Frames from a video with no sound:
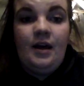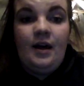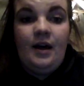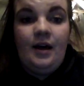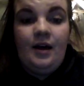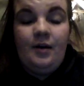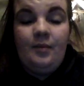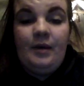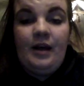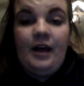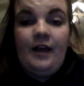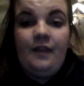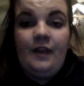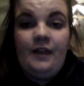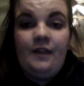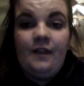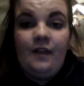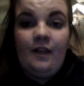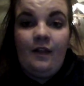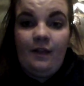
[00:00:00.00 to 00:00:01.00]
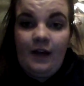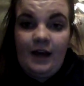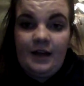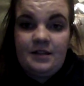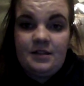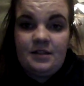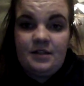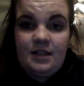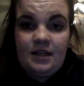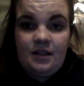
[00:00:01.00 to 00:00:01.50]
And then the
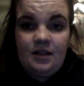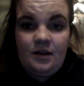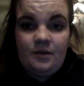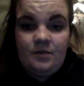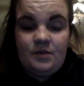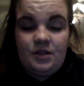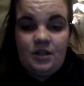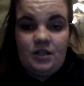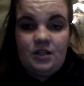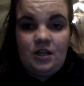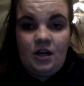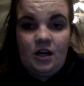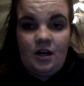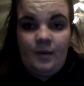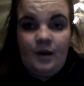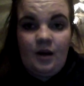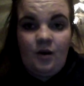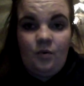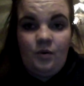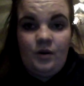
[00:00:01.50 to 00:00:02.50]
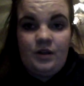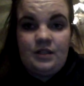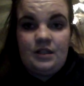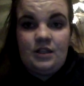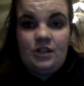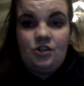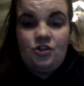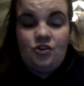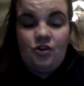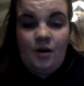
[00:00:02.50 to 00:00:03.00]
last thing I was going to talk about was
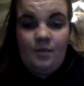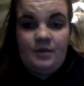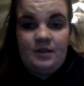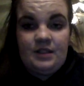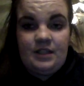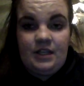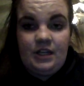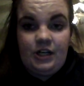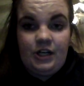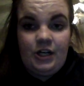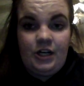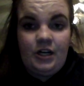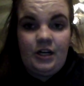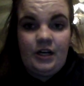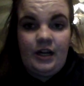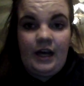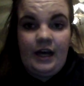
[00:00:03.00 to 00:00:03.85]
the trauma center